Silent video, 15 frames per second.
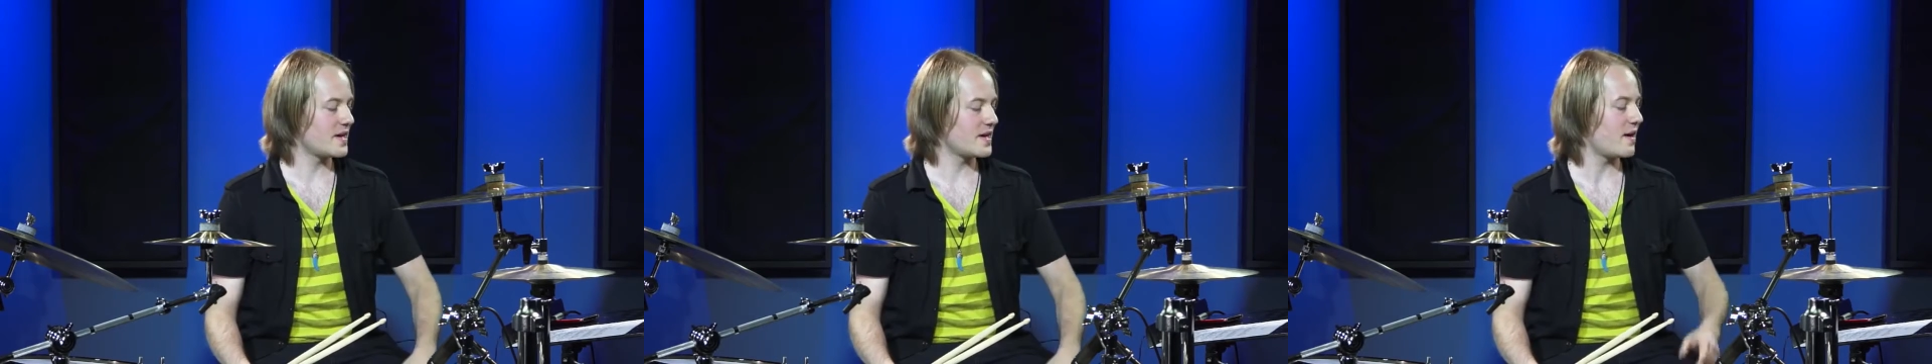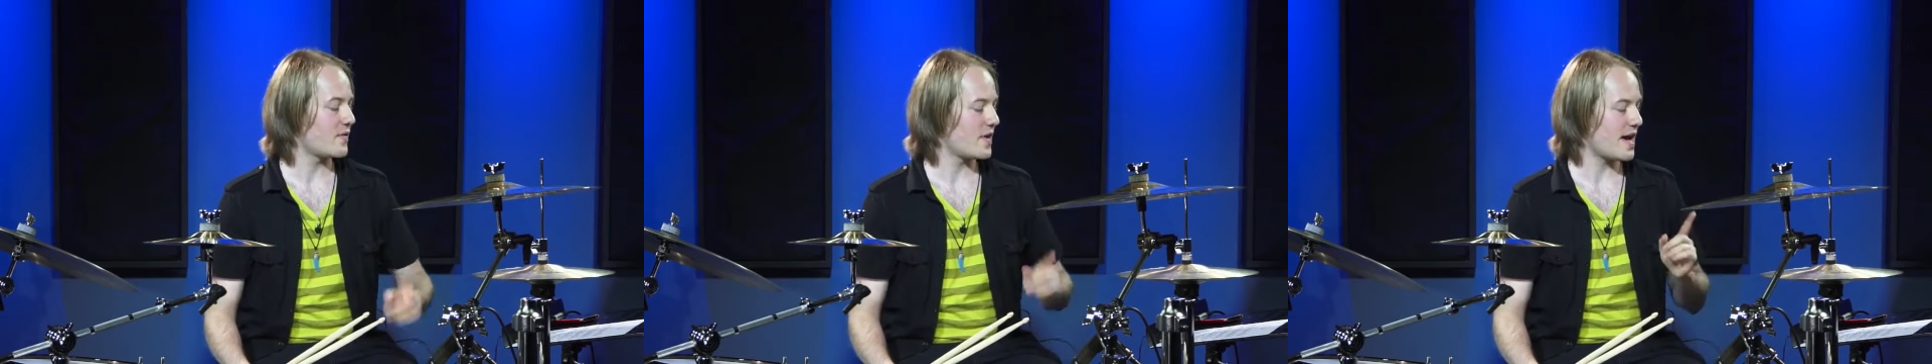
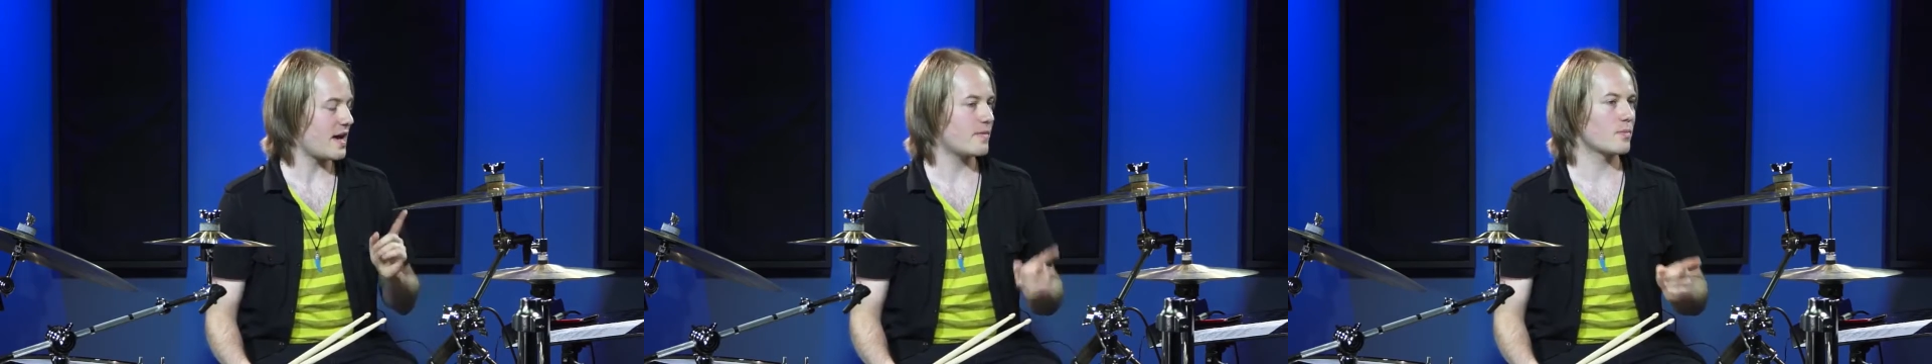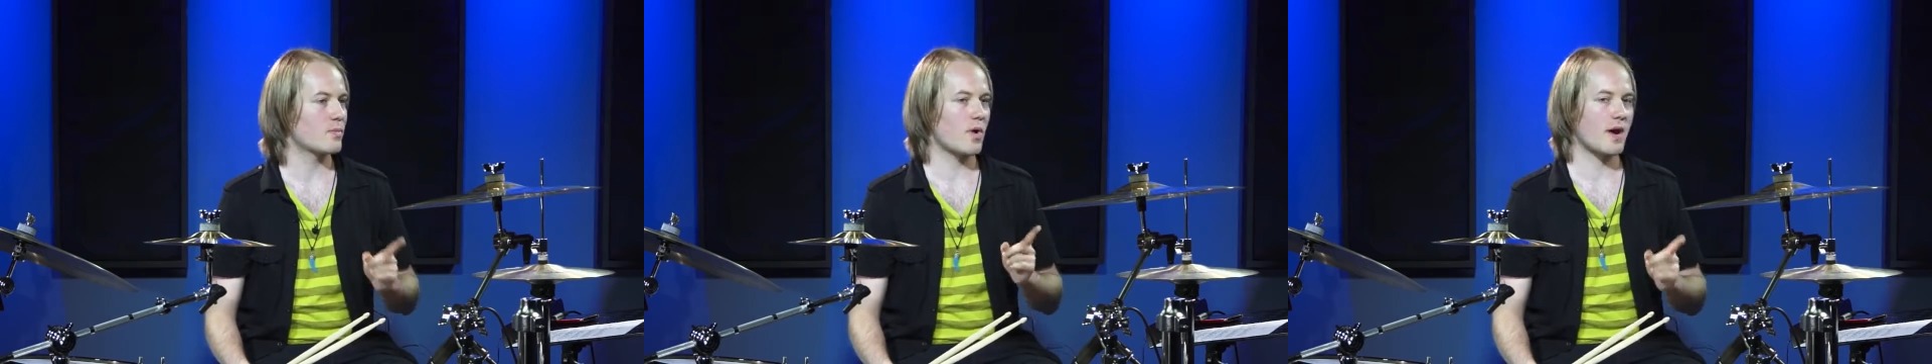Yeah, the
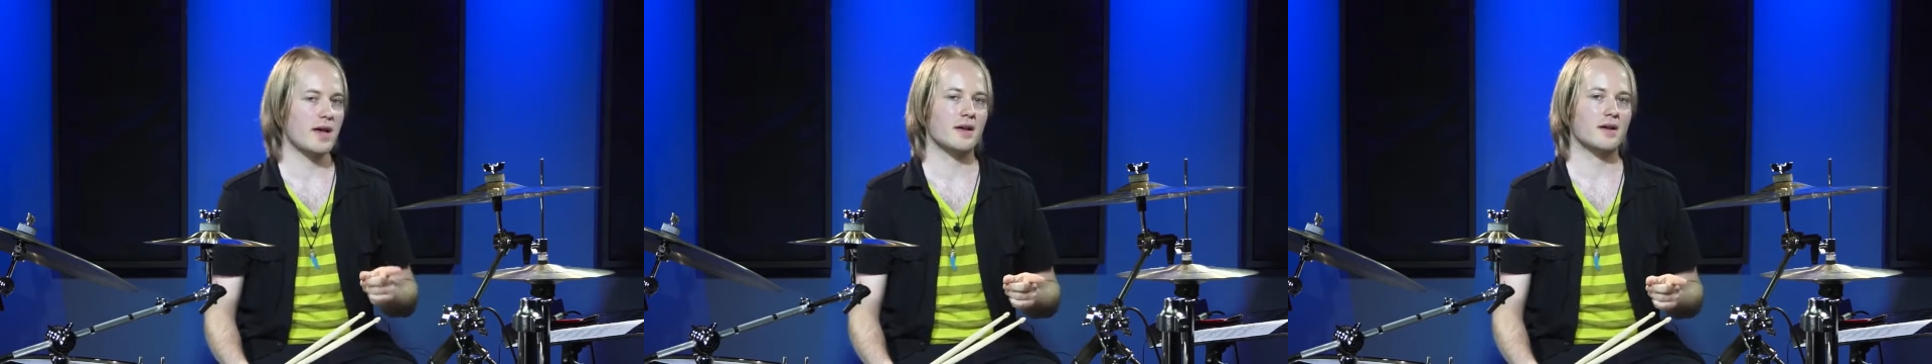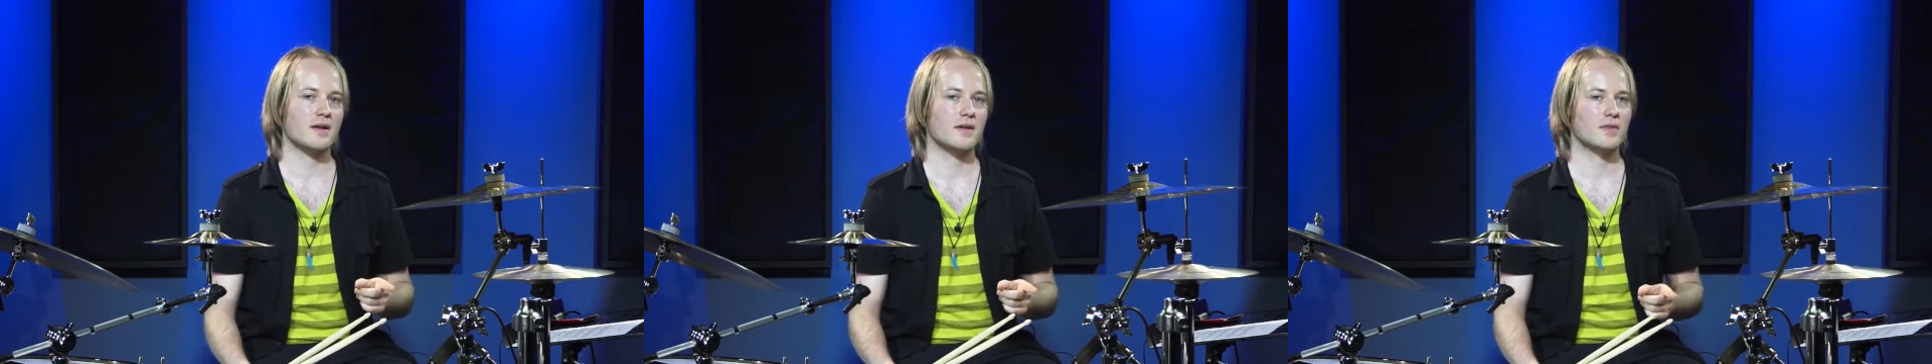Amen
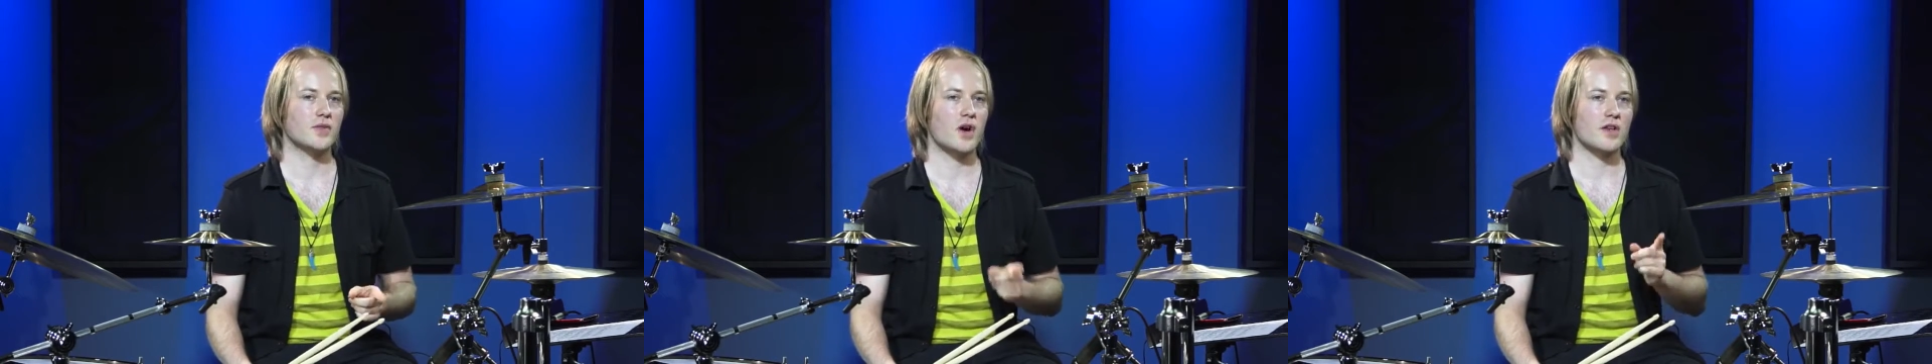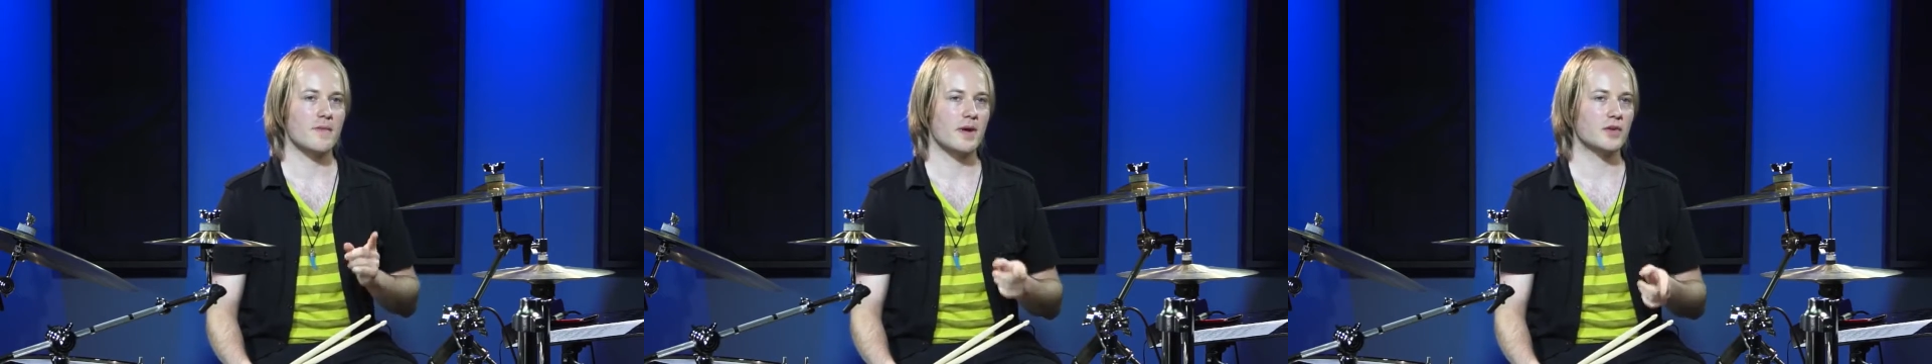Break
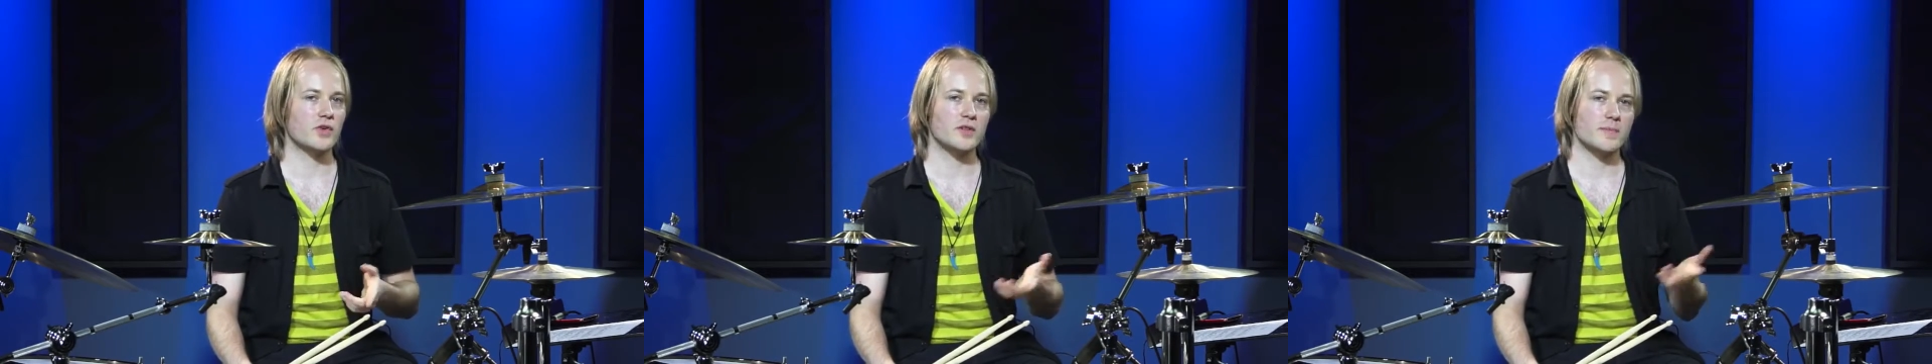documentary.